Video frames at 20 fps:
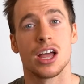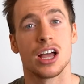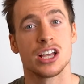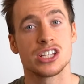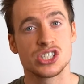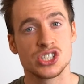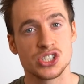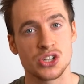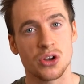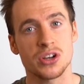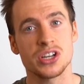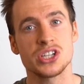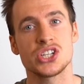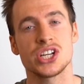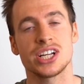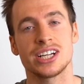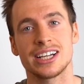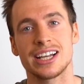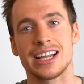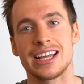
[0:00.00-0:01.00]

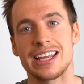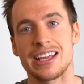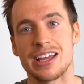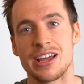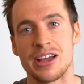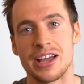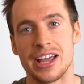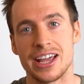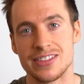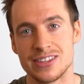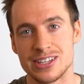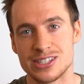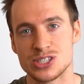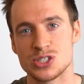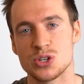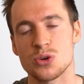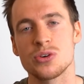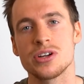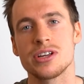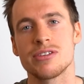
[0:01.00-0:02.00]
Astonishingly, in the
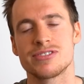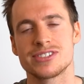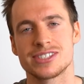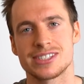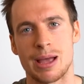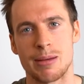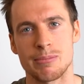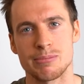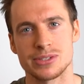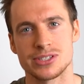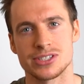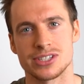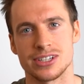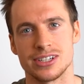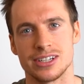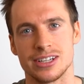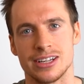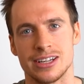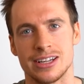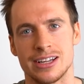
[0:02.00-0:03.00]
story of
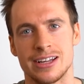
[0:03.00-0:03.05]
Samson,